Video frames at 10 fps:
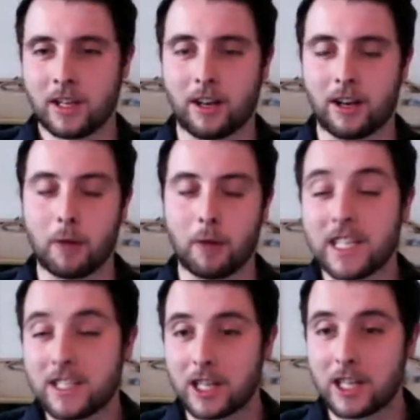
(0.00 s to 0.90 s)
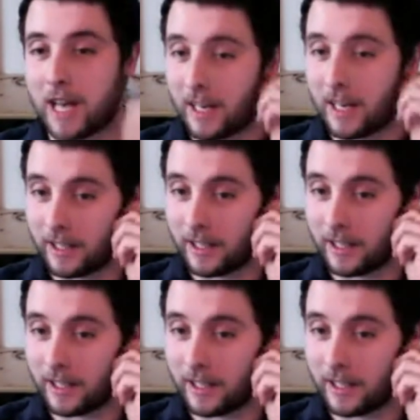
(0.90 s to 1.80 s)
Uh, I mean, it takes planning,
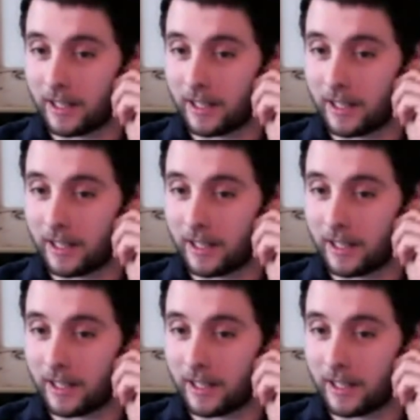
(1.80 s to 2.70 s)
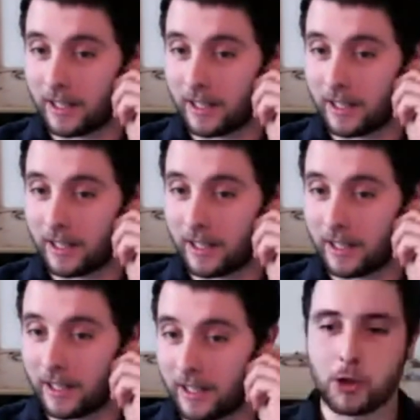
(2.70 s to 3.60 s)
but yeah, you could create
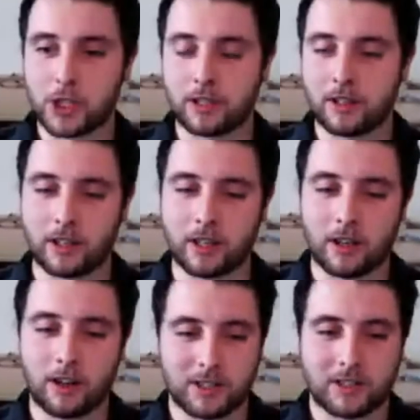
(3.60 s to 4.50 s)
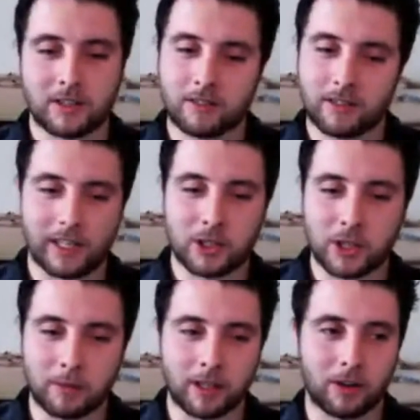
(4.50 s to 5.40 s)
a motion that could last an
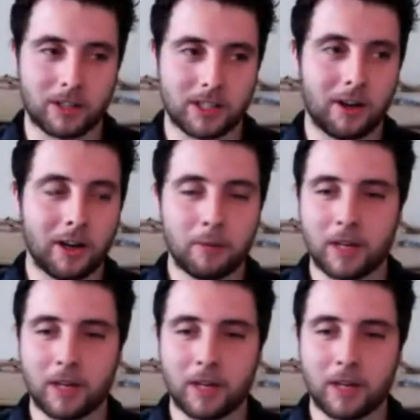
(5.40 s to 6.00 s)
extremely long time.